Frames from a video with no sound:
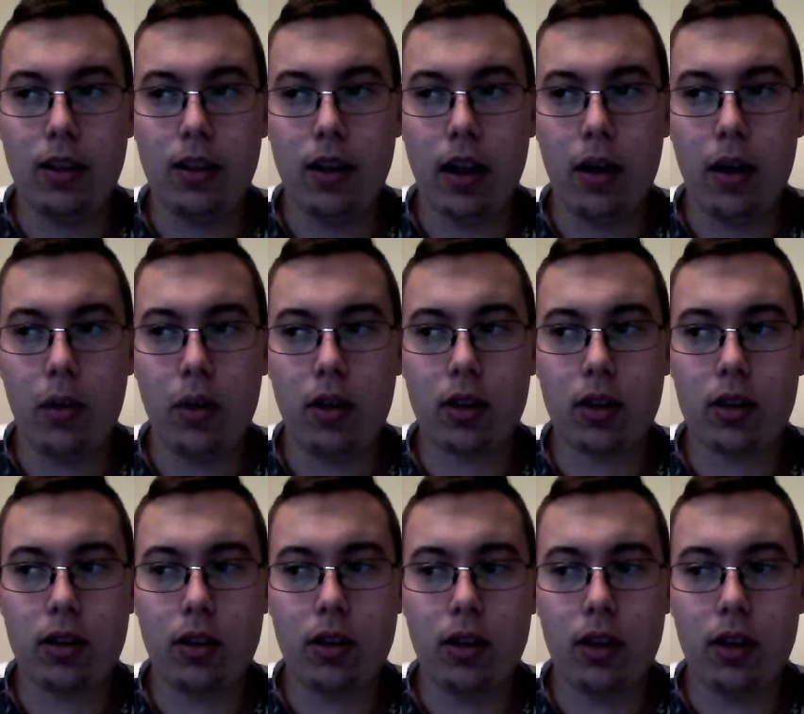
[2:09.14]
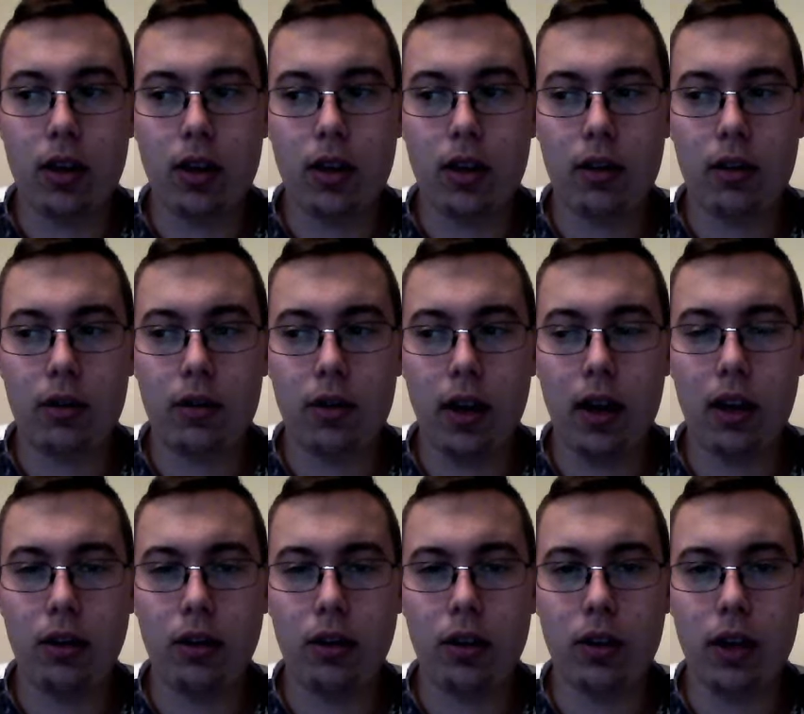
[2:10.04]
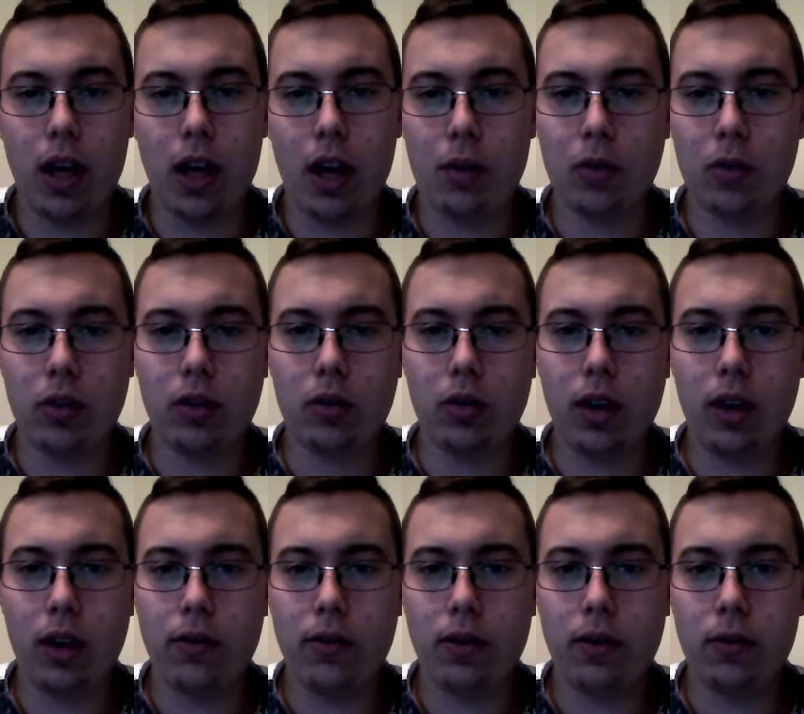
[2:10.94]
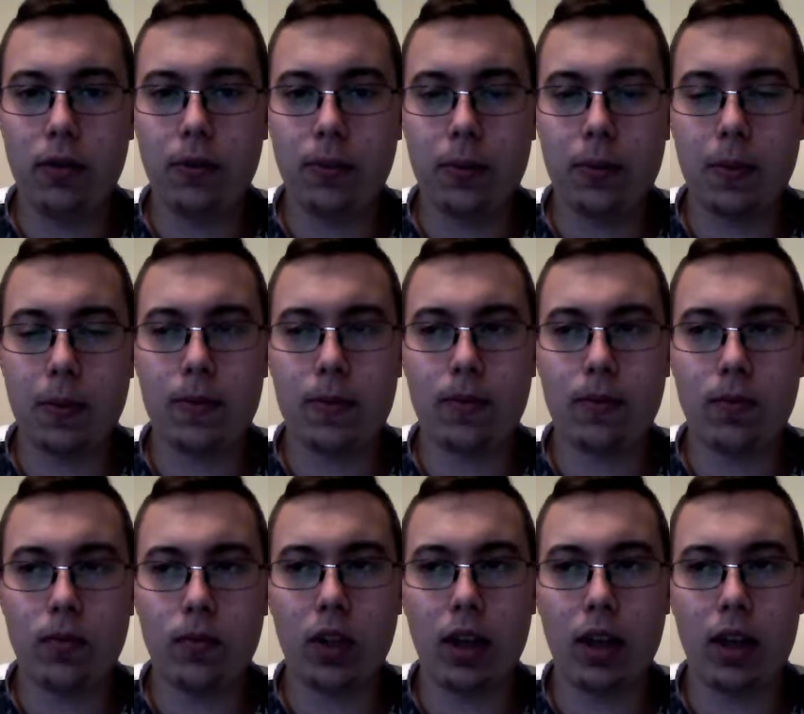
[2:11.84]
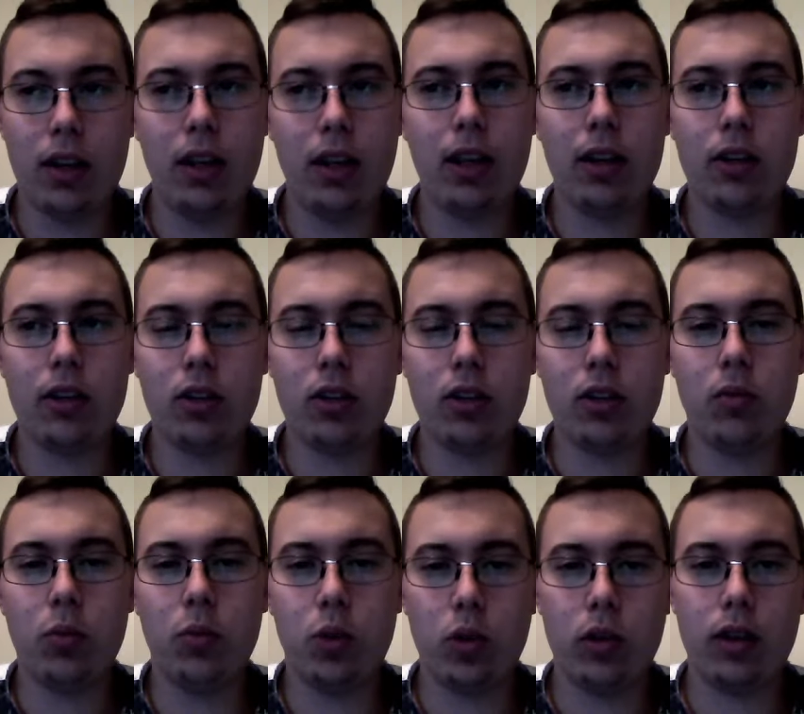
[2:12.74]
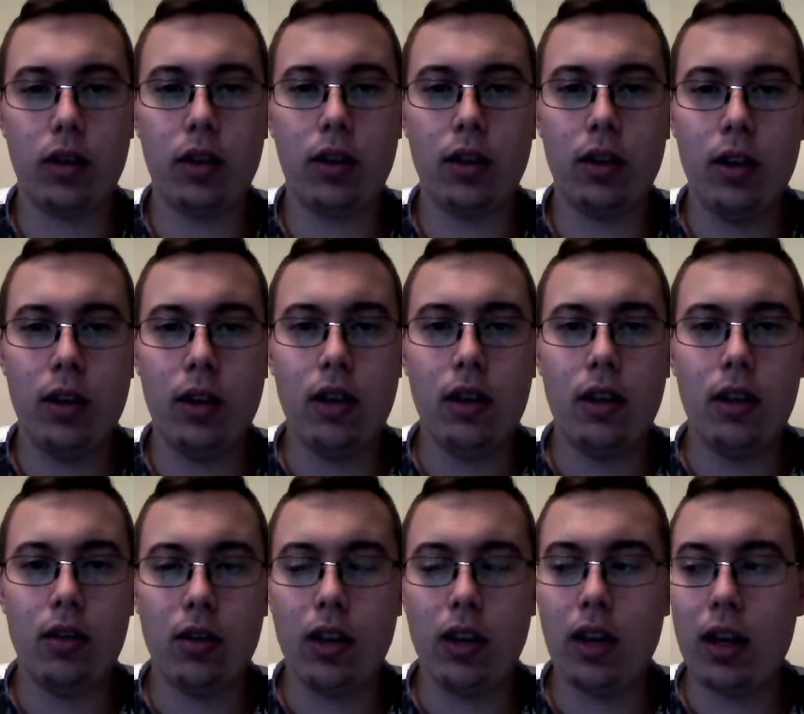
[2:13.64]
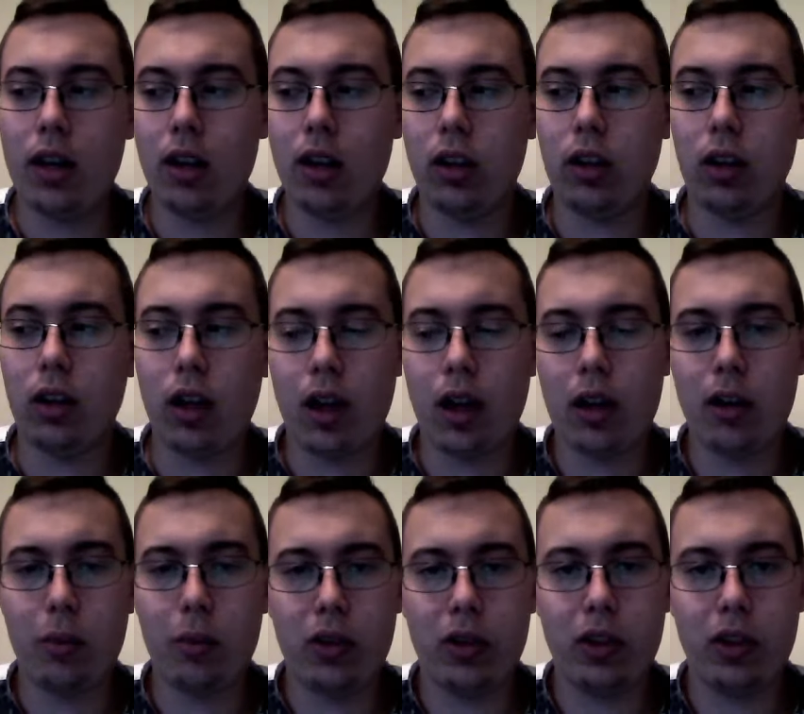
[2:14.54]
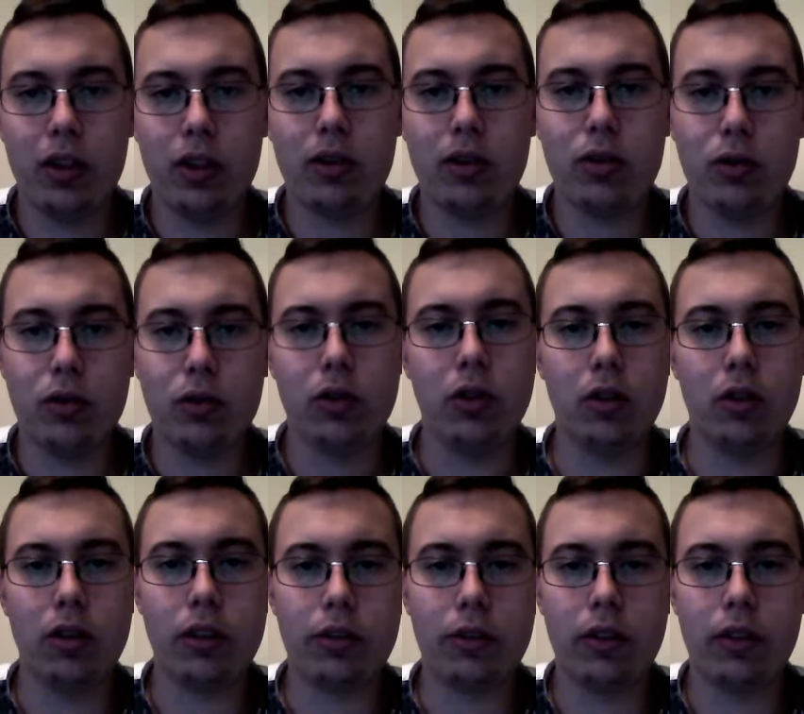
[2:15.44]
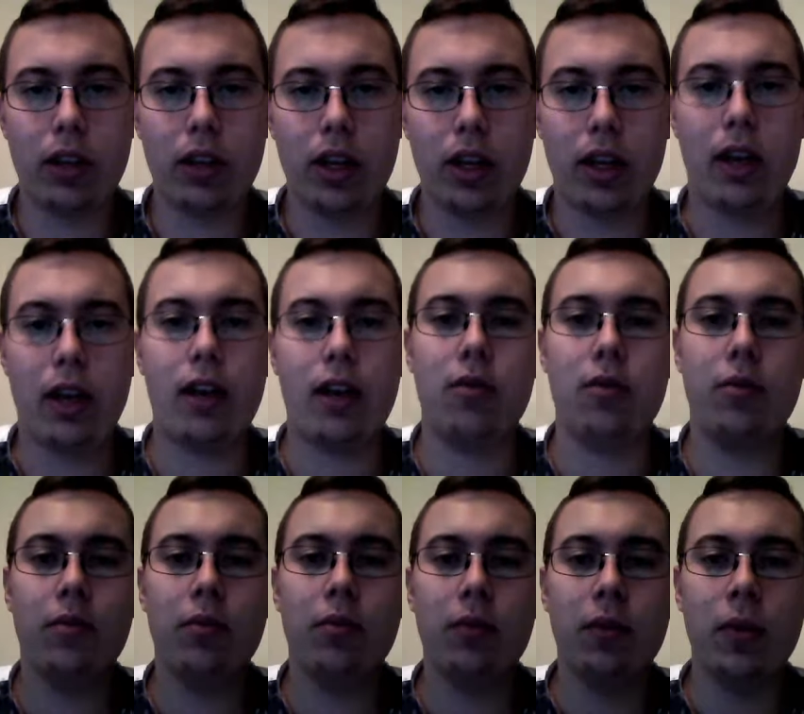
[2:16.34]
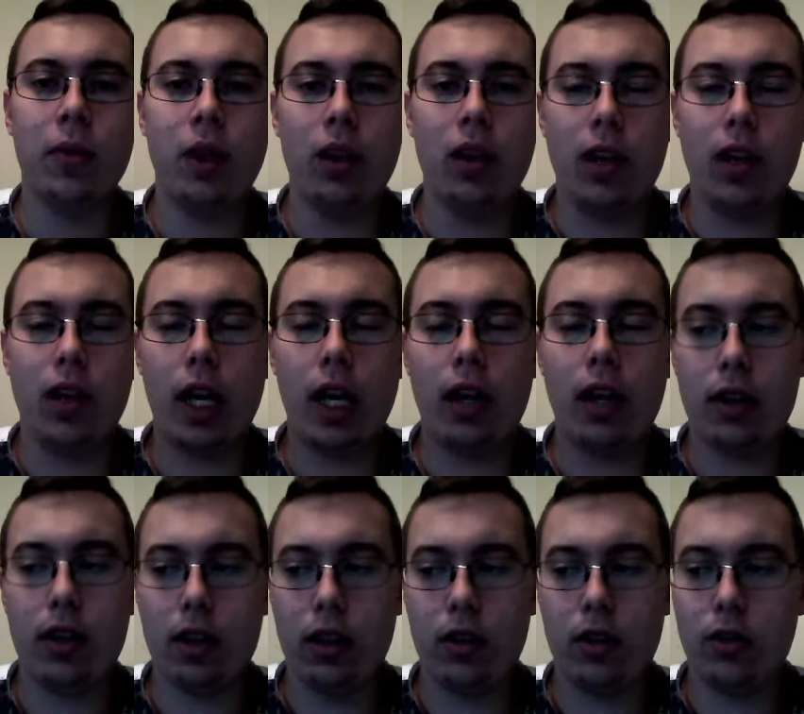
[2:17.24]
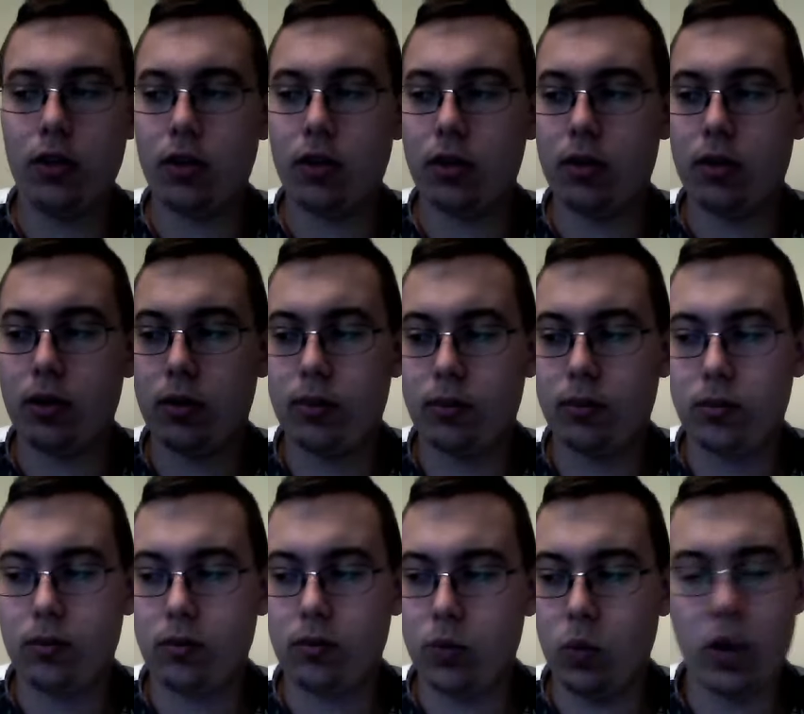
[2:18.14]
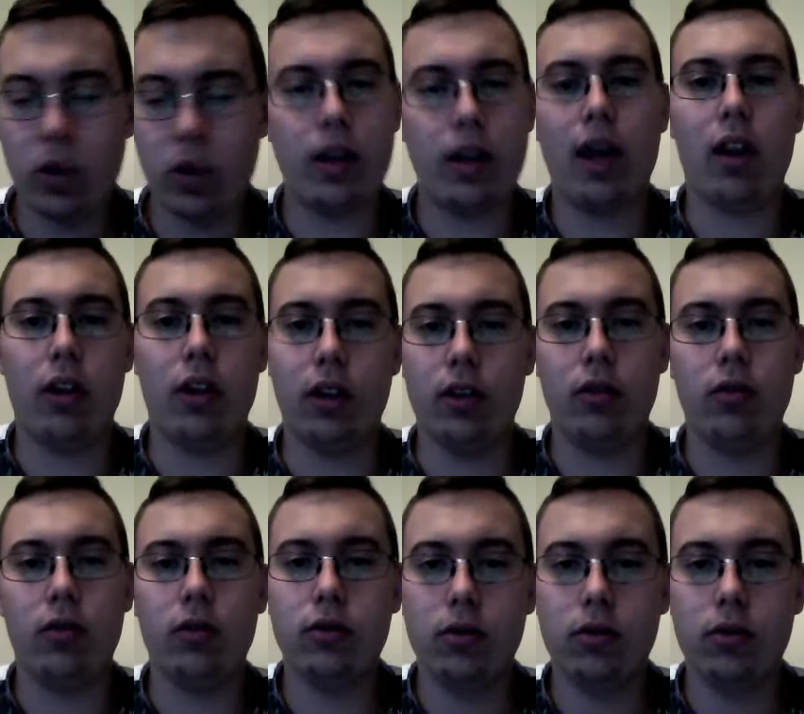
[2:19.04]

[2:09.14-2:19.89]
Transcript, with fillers: I watched the uh, Angry Gamer or whatever, and he has a good point. They had a lot of potential going for that game, and then it just went downhill.